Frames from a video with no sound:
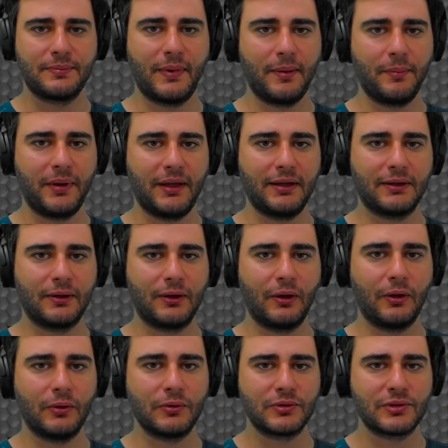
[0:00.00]
Maybe it
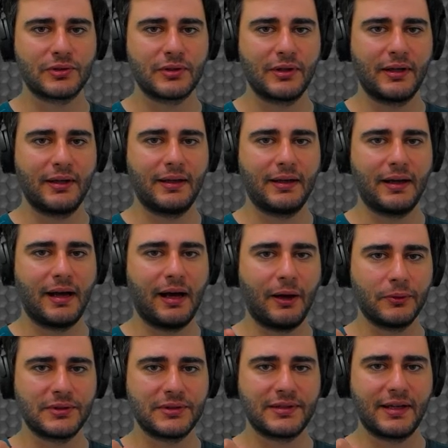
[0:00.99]
goes
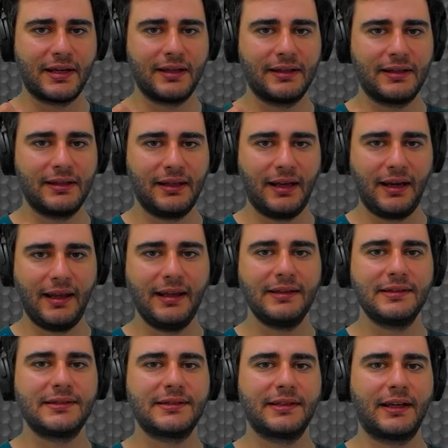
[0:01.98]
outside and then
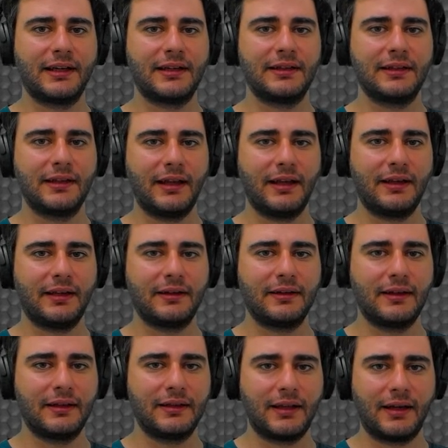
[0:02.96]
inside again,
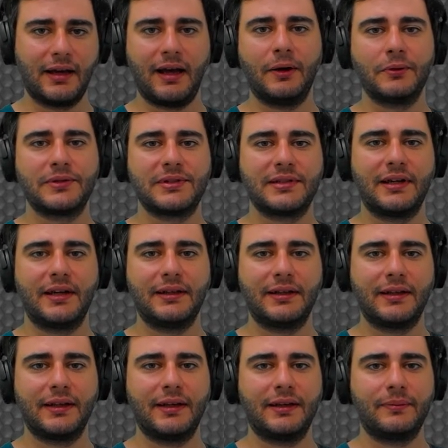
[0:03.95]
and then outside
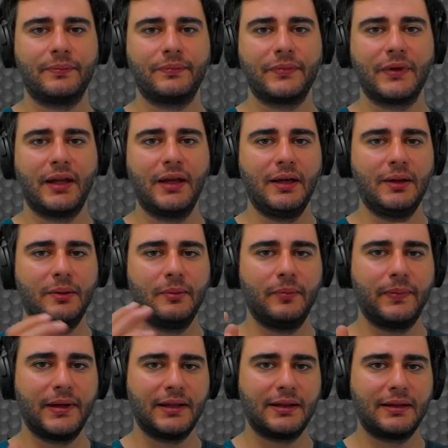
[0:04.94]
again.
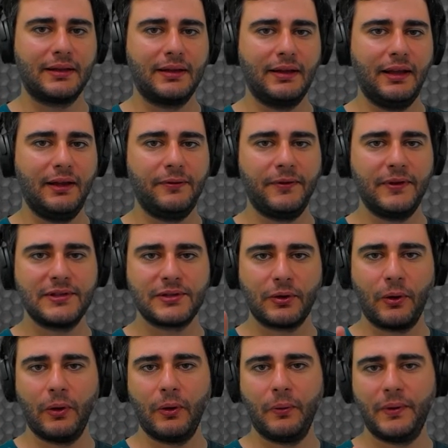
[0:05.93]
But if it's
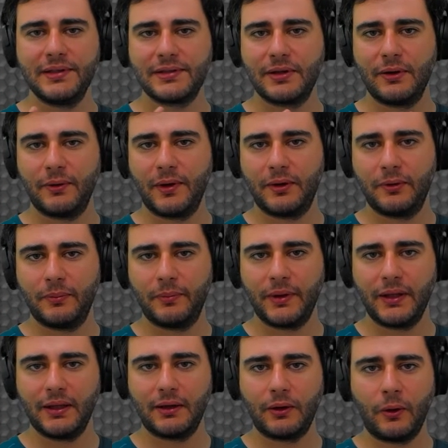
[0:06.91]
always going to
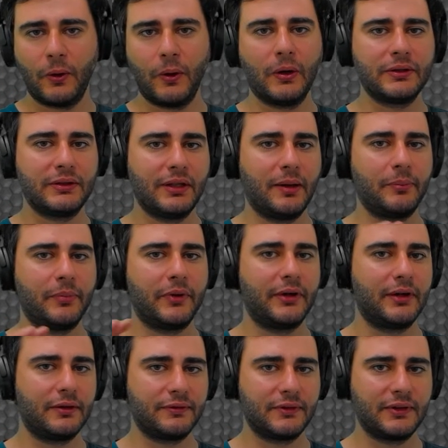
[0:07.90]
be an odd
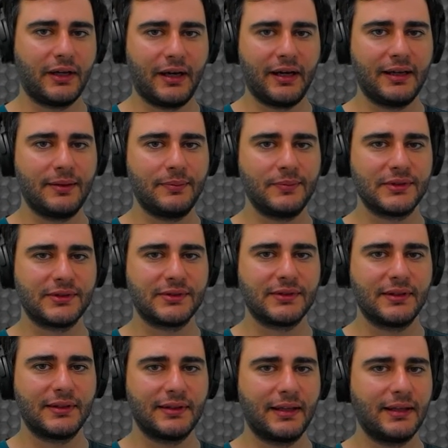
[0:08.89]
number of times,
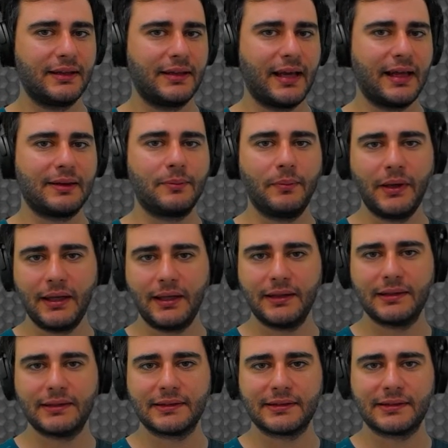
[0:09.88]
then that
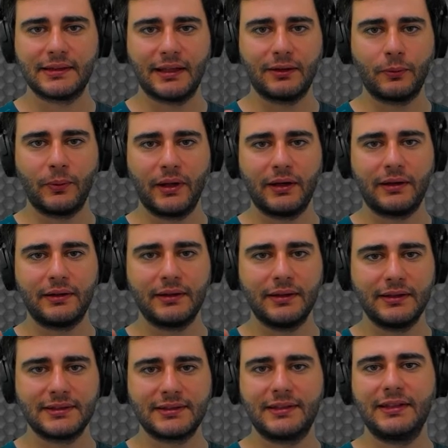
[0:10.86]
means that we are
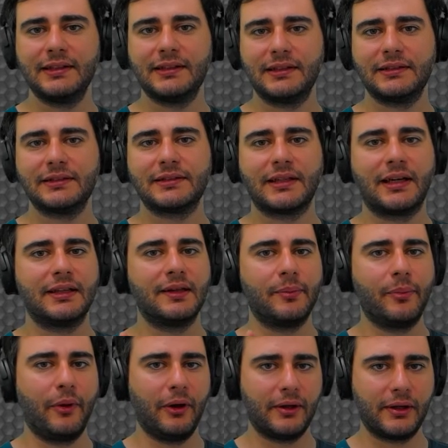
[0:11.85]
still inside the
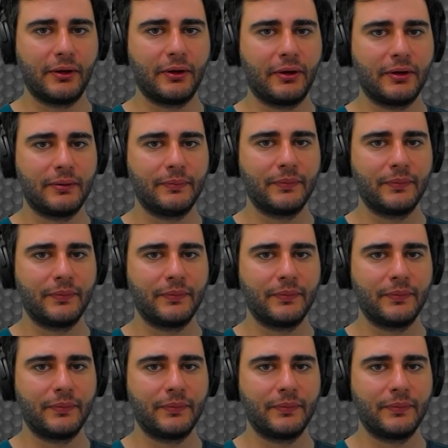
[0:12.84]
polygon.